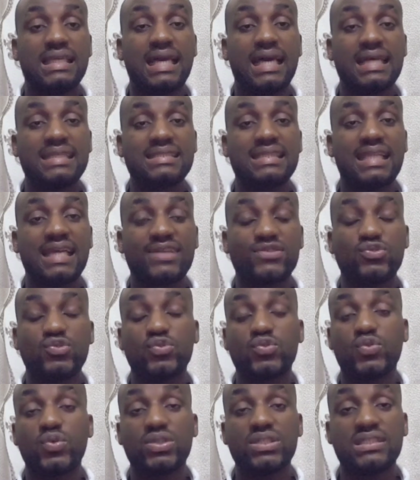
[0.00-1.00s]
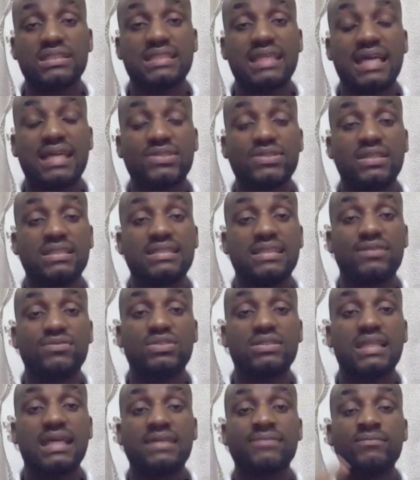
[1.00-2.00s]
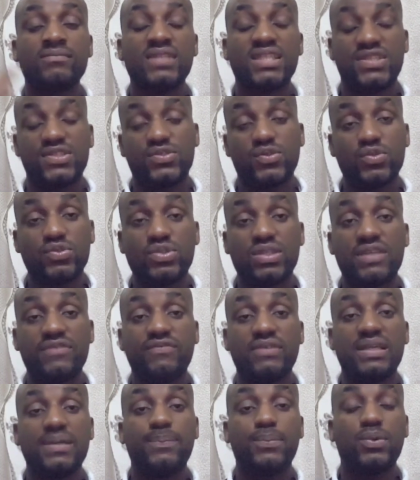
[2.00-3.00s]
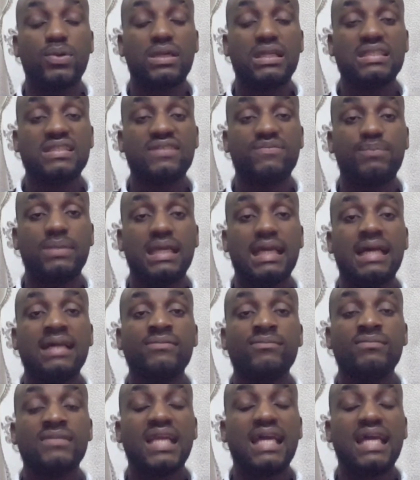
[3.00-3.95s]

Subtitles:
has like 2 touches. That actually tells you that he's also a very progressive player,